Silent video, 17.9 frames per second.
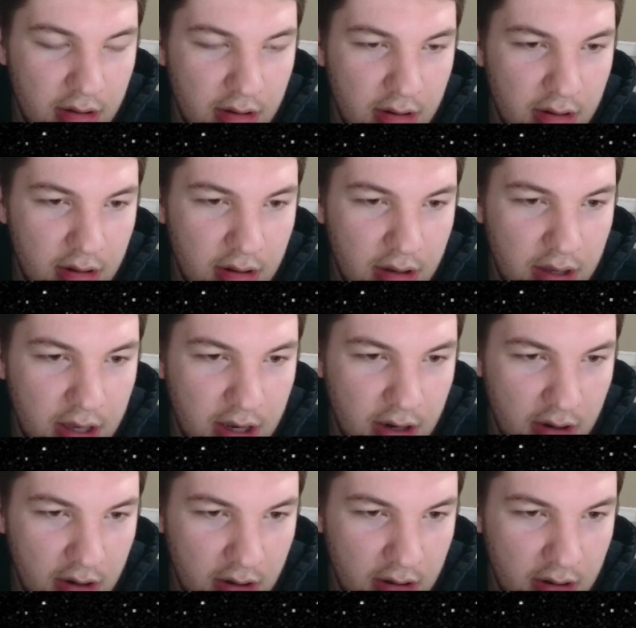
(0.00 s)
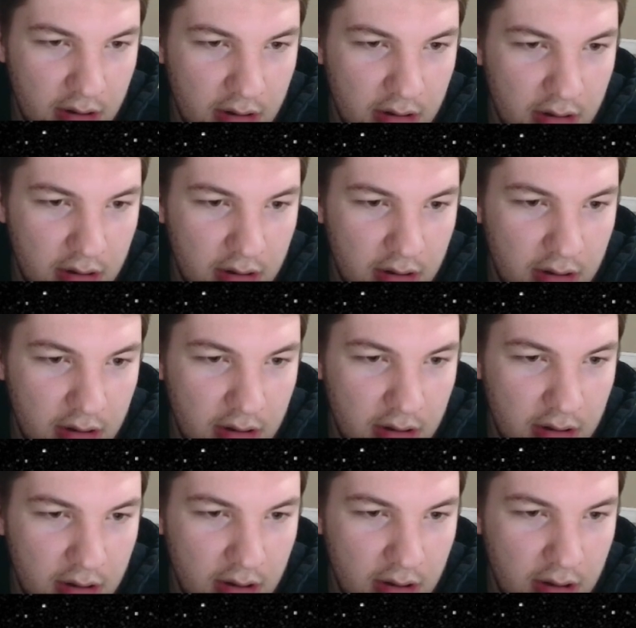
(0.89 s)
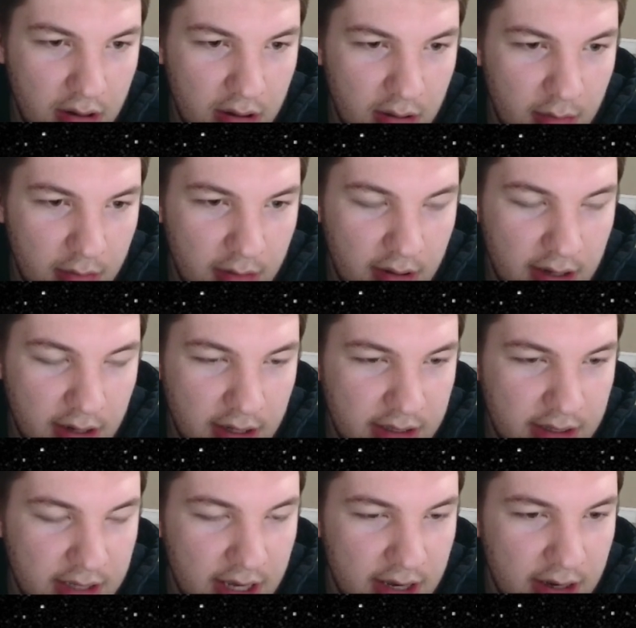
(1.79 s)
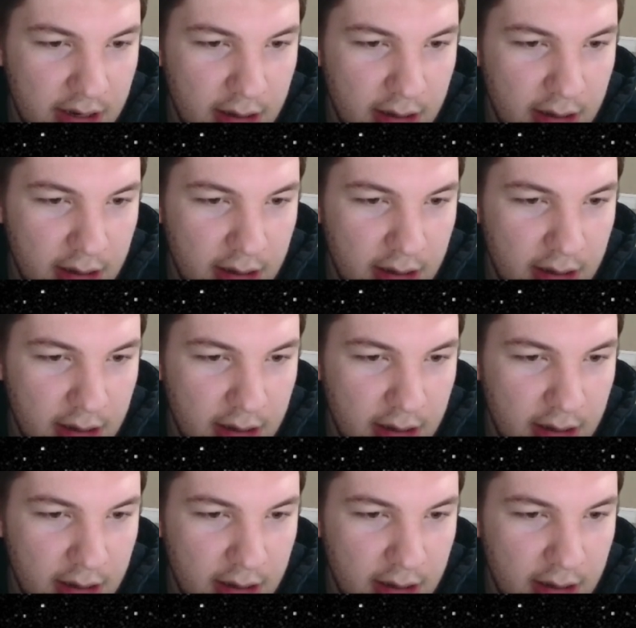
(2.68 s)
here. Threatening to take.